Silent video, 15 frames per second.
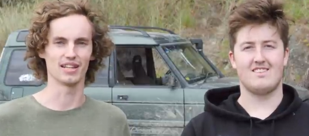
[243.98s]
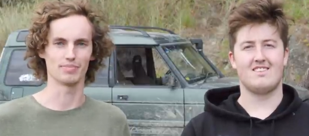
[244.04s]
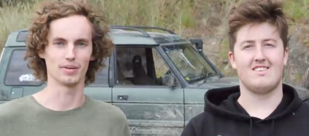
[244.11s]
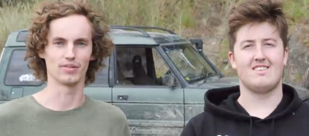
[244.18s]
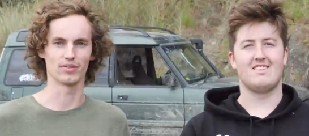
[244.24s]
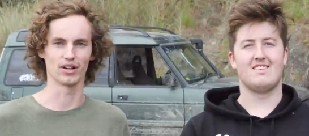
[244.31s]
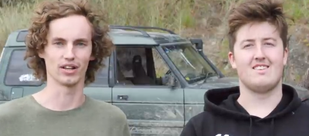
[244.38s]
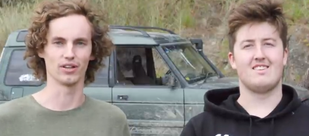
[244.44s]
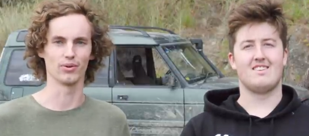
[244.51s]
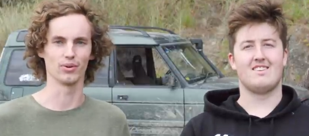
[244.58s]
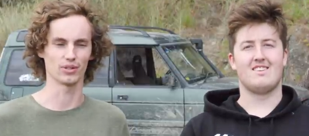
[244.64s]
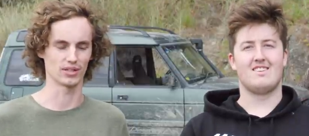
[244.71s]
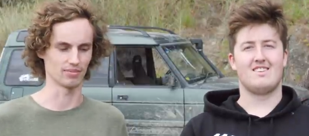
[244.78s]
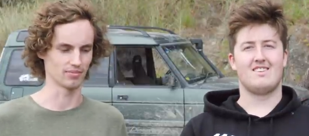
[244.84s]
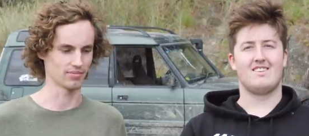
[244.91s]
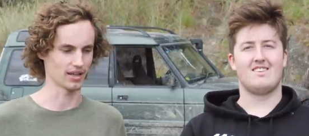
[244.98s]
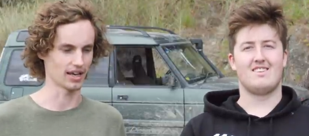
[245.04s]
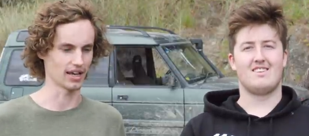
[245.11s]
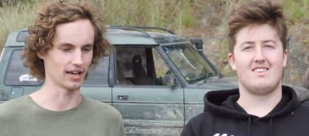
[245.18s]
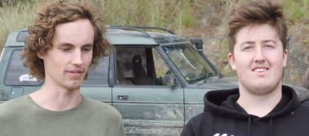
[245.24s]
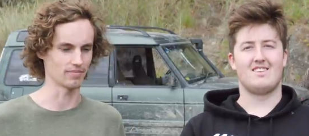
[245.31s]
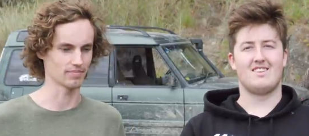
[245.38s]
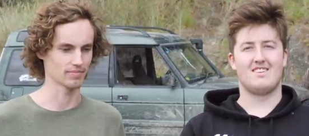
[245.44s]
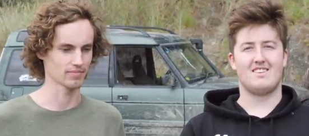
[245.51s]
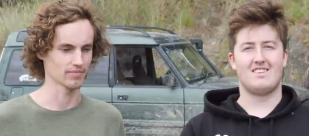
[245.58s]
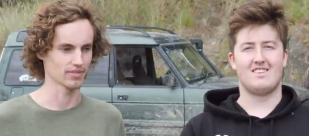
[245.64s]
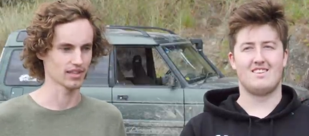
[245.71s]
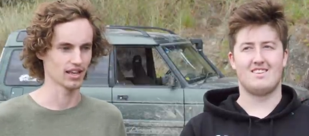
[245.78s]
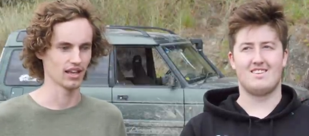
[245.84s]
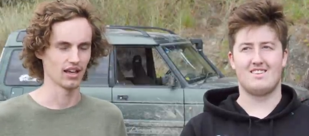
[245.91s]
Speaker 1: it's been really awesome. Um,
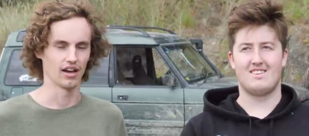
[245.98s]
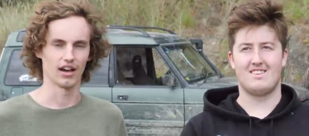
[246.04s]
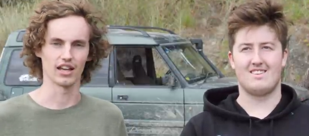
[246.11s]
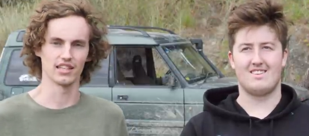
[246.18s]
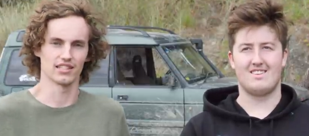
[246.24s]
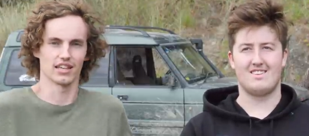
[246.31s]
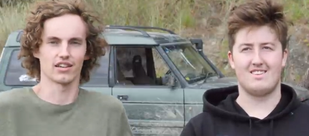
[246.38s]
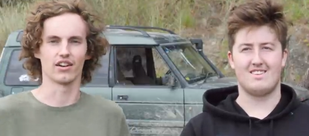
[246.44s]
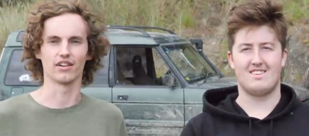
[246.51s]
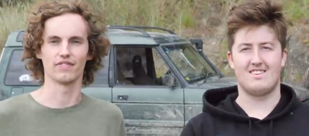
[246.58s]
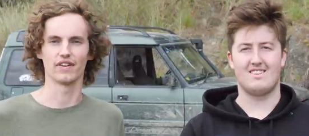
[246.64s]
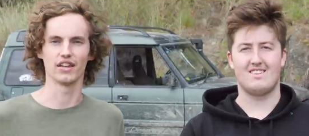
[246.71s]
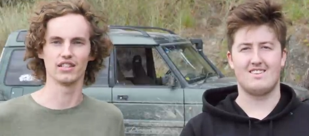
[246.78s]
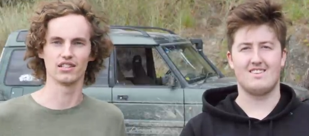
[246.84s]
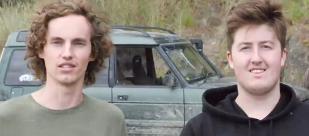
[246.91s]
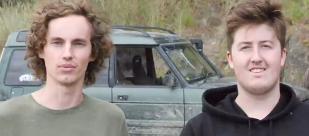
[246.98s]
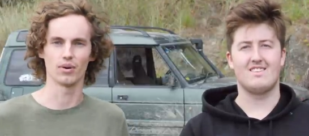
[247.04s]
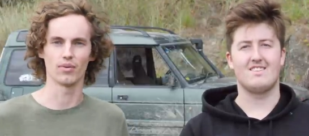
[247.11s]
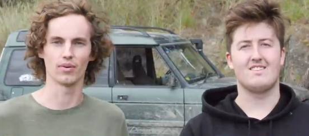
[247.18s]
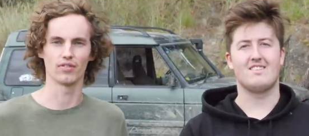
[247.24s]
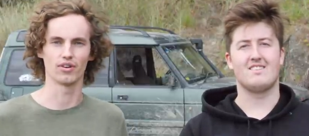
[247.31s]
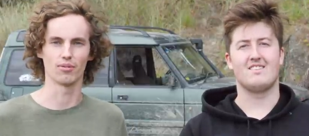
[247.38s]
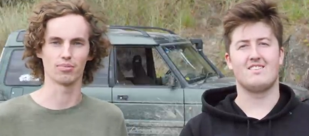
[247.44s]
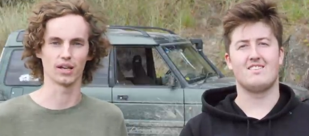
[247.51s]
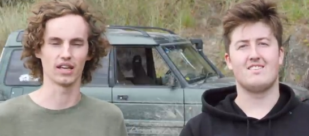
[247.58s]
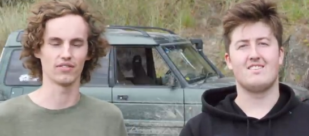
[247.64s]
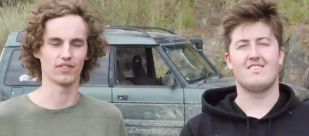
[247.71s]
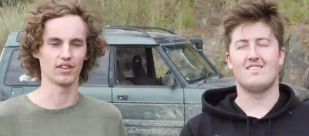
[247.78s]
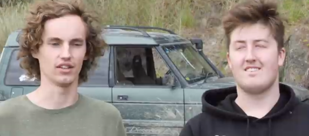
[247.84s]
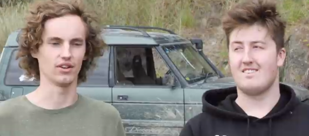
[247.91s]
I guess that kind of feeds into what we've got
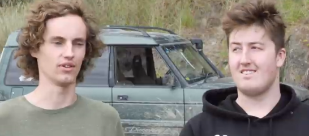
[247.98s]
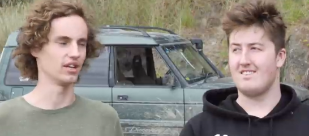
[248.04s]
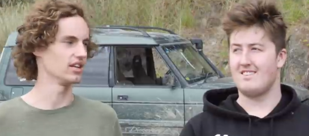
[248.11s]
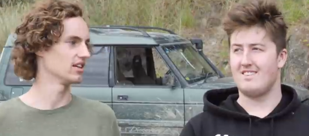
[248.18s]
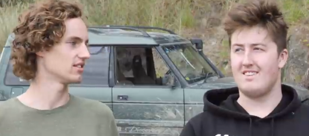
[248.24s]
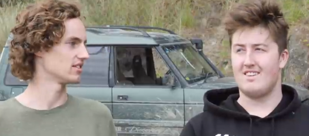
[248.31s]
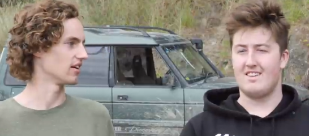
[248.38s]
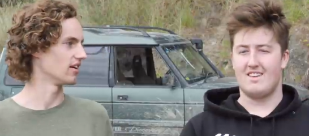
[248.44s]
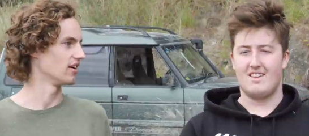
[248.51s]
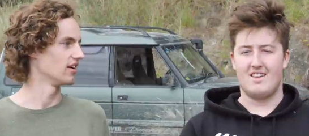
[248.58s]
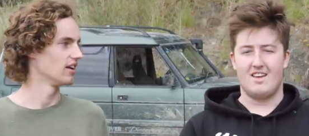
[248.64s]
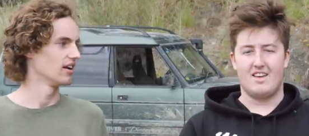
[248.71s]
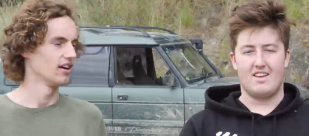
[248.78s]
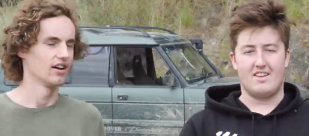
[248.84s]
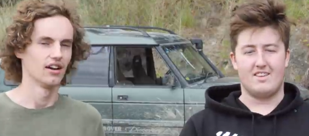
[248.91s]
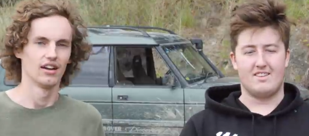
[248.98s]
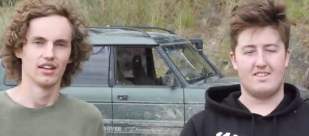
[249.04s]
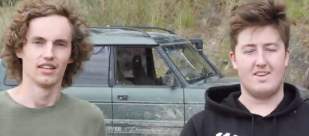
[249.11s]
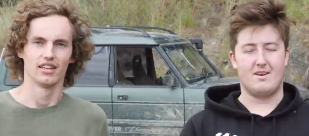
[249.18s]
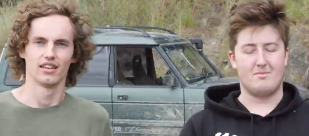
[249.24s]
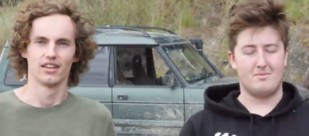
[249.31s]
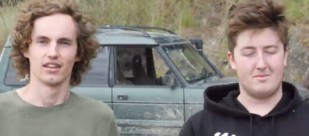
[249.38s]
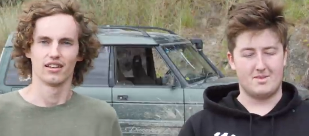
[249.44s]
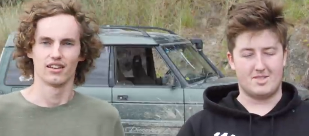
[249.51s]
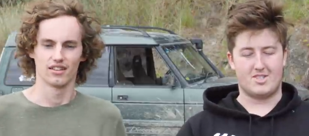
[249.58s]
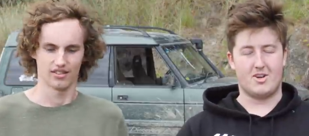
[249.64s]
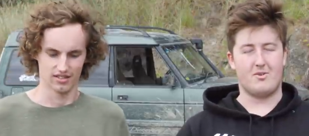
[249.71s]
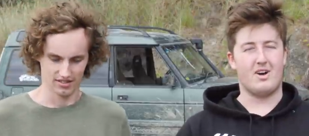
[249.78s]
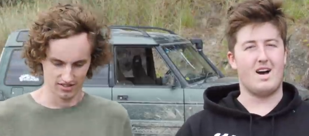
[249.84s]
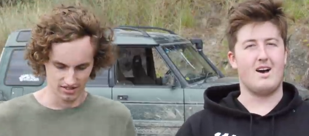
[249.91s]
planned for the new year. So. Yep.
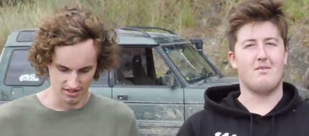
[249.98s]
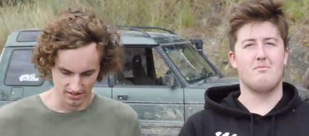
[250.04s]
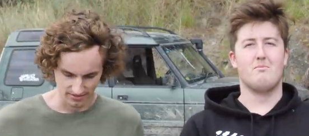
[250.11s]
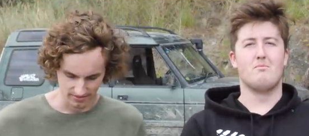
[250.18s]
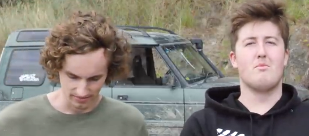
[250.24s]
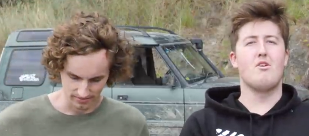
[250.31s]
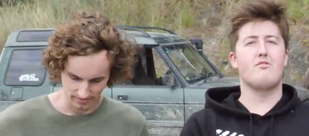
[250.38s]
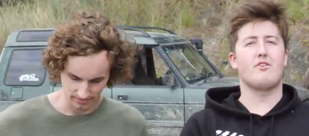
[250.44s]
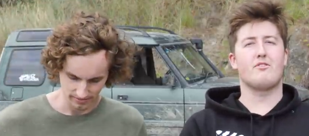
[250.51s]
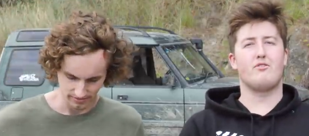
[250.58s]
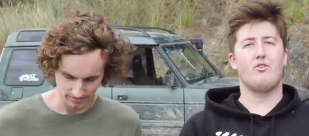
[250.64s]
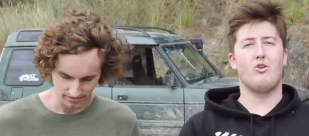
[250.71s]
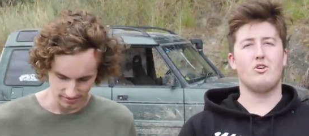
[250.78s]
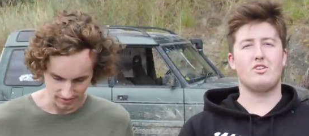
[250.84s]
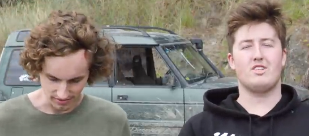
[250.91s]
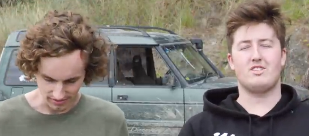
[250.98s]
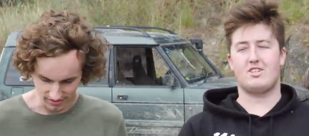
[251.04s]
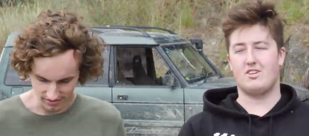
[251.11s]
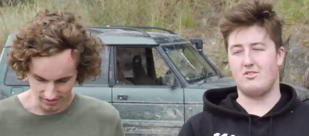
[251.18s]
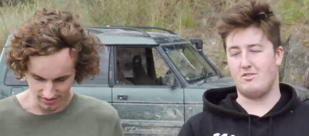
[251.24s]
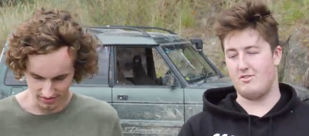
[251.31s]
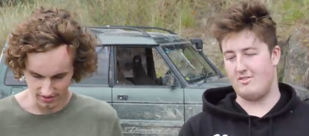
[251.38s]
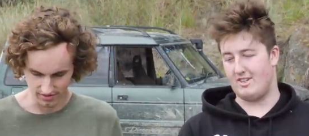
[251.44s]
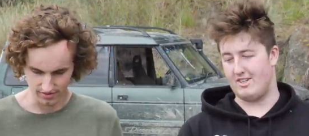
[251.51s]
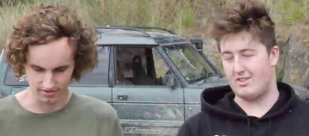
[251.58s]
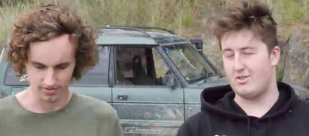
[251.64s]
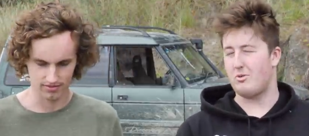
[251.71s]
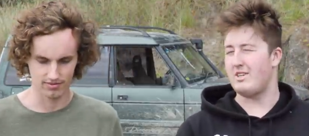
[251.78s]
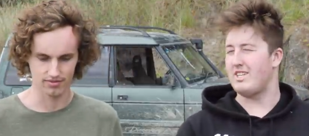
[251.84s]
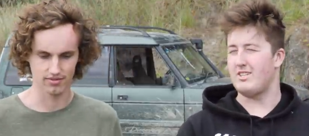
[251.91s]
So
Speaker 2: uh, moving forward into
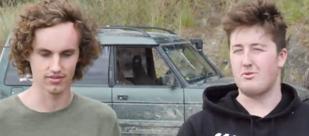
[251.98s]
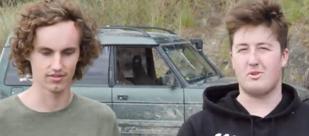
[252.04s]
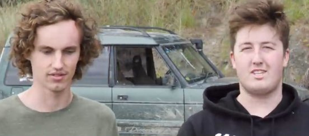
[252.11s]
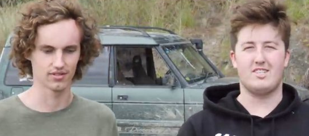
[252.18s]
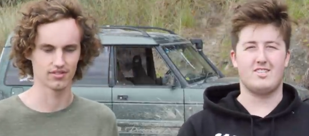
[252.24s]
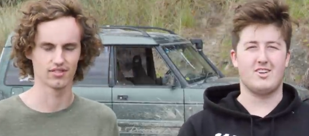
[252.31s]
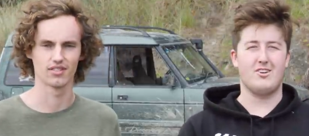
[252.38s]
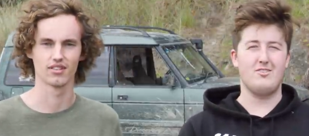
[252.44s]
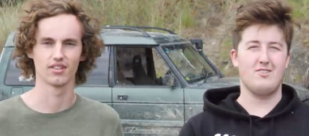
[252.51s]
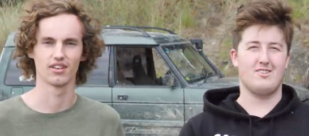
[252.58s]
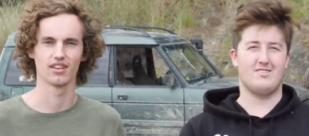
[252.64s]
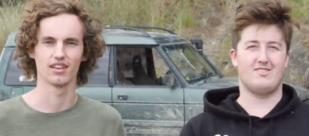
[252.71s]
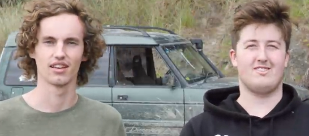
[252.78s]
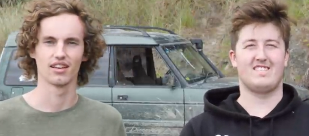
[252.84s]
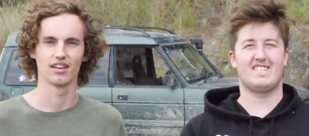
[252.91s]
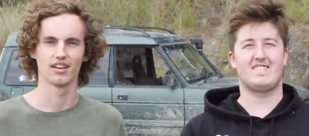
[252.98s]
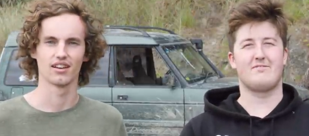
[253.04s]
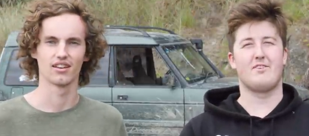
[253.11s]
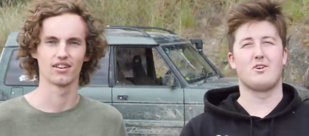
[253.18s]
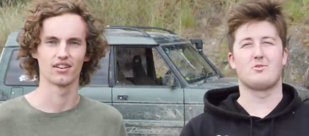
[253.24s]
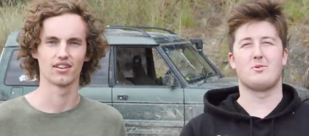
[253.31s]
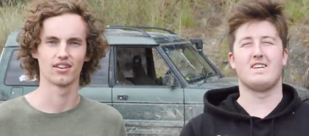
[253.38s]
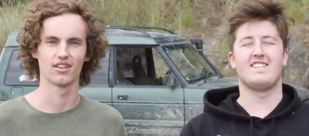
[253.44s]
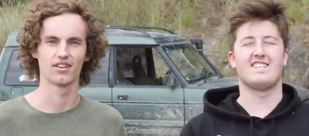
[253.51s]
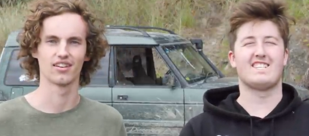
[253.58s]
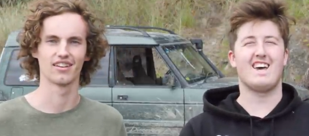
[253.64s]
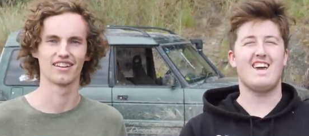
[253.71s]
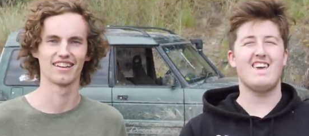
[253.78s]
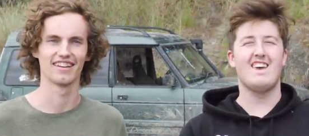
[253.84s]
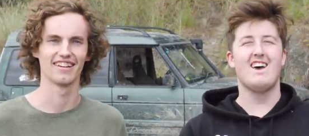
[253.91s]
2022, it feels weird to
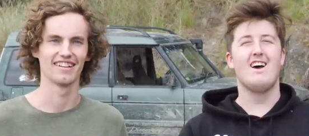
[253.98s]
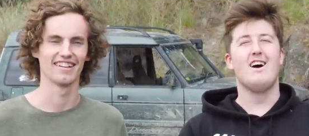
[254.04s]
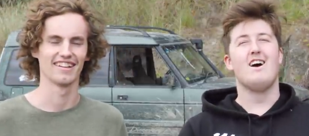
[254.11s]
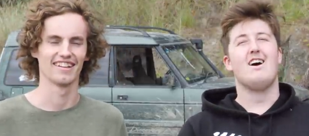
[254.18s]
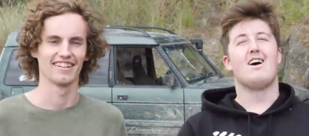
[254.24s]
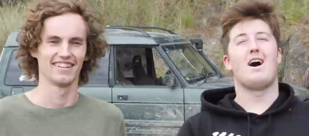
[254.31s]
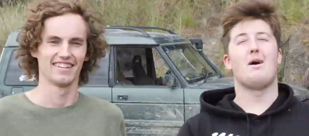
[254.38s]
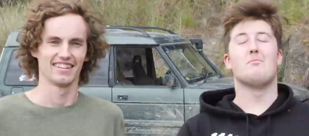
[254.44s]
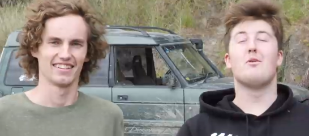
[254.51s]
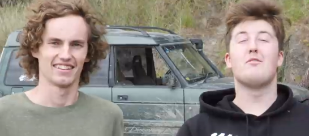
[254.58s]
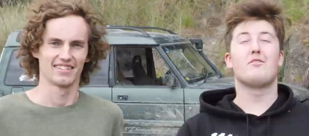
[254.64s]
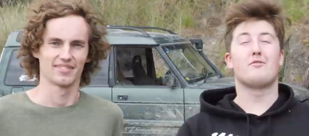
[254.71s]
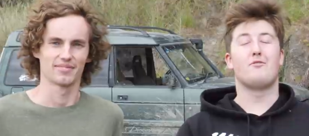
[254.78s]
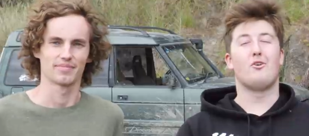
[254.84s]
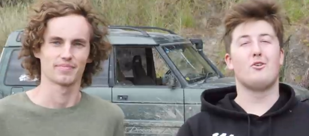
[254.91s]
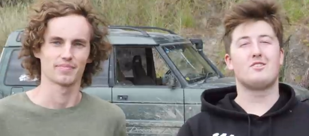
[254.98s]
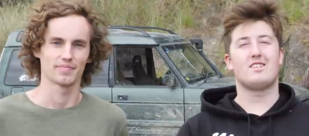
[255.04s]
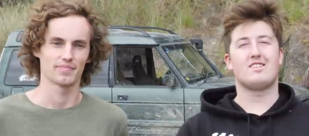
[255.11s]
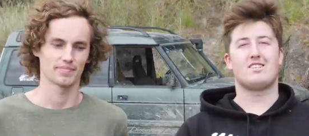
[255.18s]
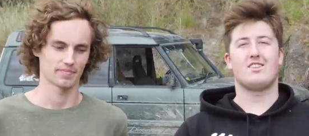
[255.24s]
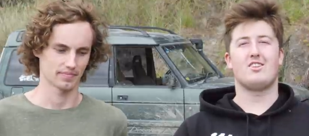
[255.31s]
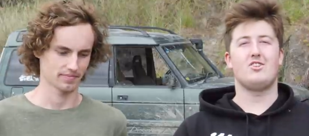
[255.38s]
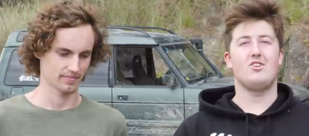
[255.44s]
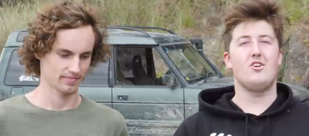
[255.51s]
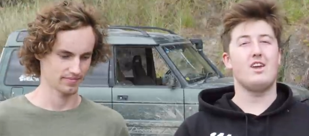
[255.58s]
say. Uh, moving forwards into the new